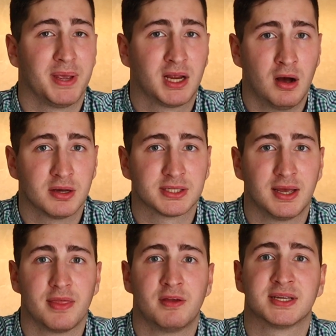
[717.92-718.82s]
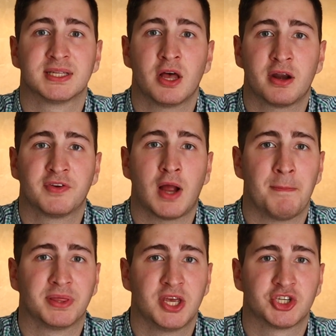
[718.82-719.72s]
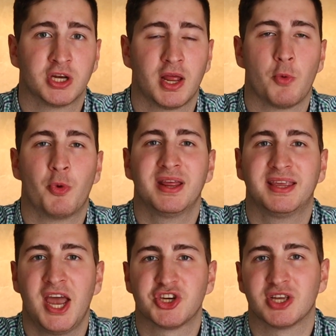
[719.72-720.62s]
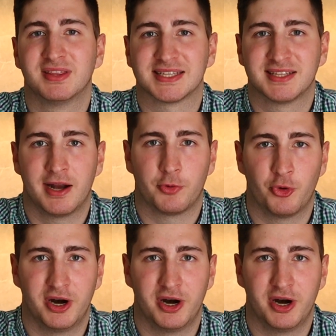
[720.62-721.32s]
because there is a lot of competition when engaged in this line of